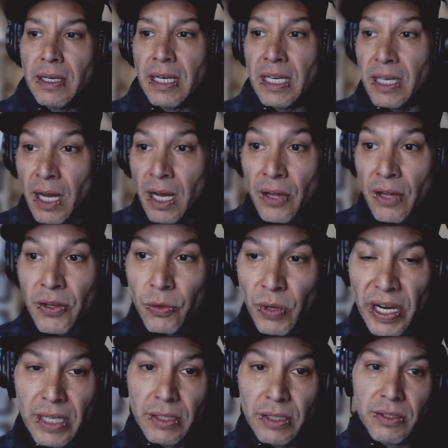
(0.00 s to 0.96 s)
In other
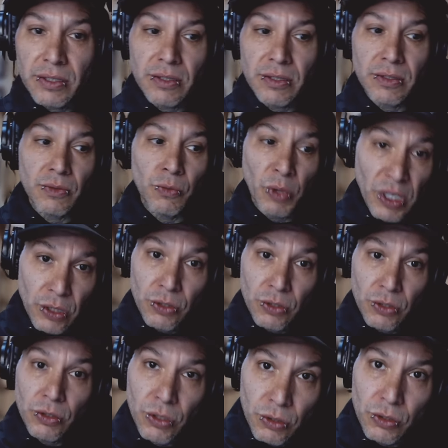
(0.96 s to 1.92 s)
ways, we
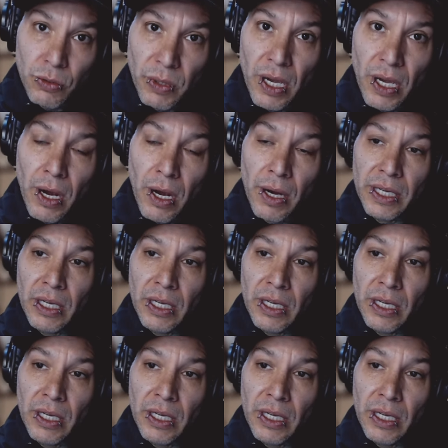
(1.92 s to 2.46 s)
do choose who we are.